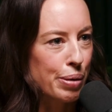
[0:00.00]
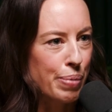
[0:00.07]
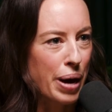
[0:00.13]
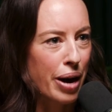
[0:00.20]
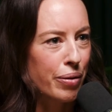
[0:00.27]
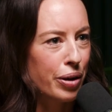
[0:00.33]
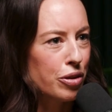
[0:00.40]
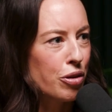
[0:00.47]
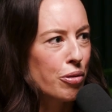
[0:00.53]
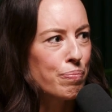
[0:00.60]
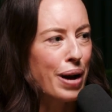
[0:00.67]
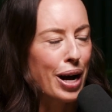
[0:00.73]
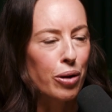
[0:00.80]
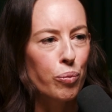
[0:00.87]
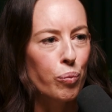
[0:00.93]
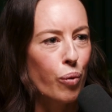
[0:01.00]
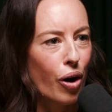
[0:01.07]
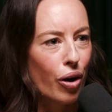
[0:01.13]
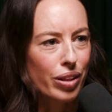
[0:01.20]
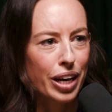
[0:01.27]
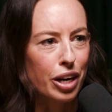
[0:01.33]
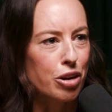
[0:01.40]
power no matter
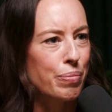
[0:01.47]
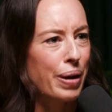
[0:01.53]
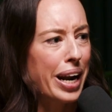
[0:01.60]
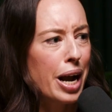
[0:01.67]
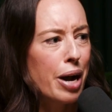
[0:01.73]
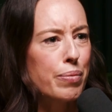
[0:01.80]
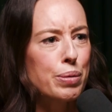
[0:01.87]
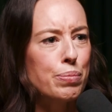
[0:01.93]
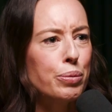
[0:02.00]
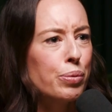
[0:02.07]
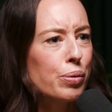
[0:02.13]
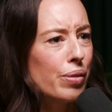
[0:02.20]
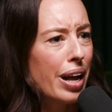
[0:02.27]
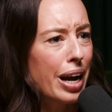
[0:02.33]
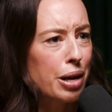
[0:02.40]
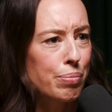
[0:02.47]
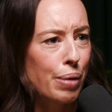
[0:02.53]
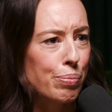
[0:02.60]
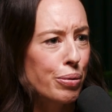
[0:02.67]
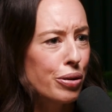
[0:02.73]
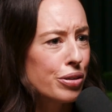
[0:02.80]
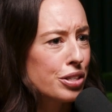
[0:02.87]
what, like no matter how many people were liking my
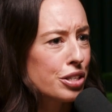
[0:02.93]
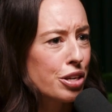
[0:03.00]
posts,